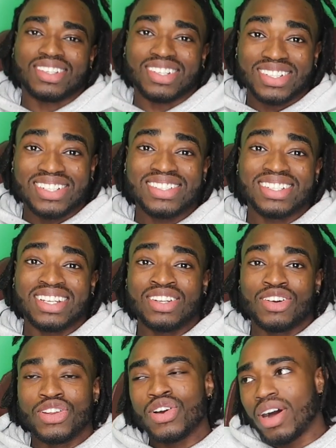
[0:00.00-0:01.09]
girl, she's if you
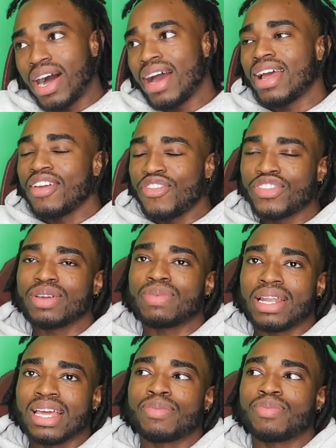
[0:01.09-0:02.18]
think
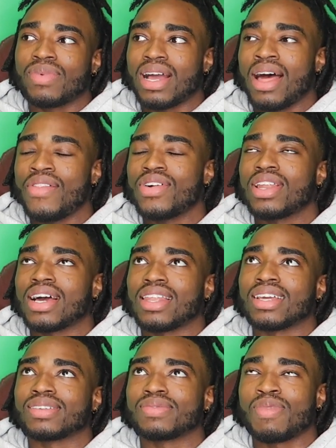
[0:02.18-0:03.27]
about like, I know a lot,
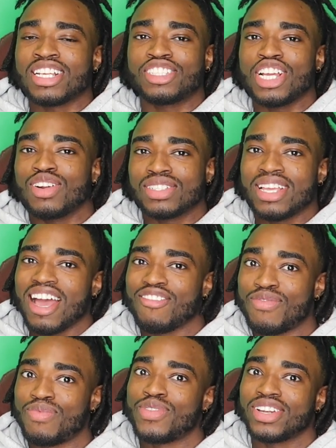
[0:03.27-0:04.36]
like my standards
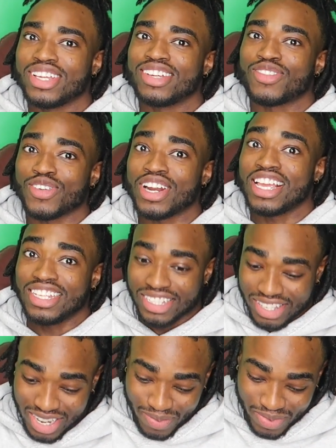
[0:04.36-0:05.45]
have really
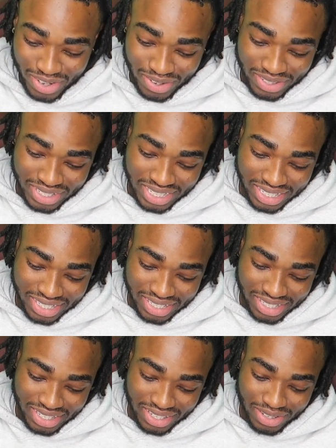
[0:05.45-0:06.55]
raised up, since
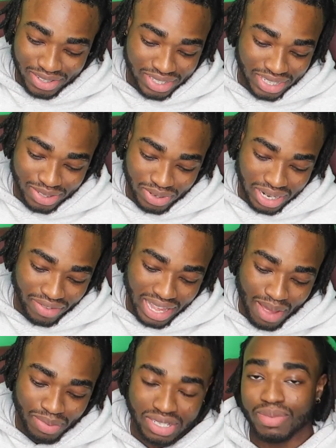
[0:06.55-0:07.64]
whatever
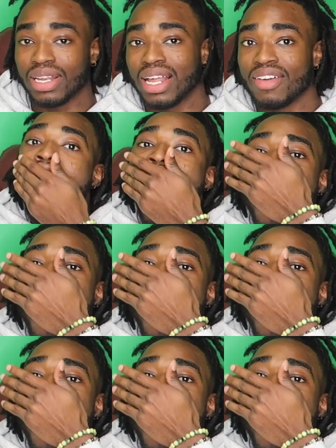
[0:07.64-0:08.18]
happened to my life.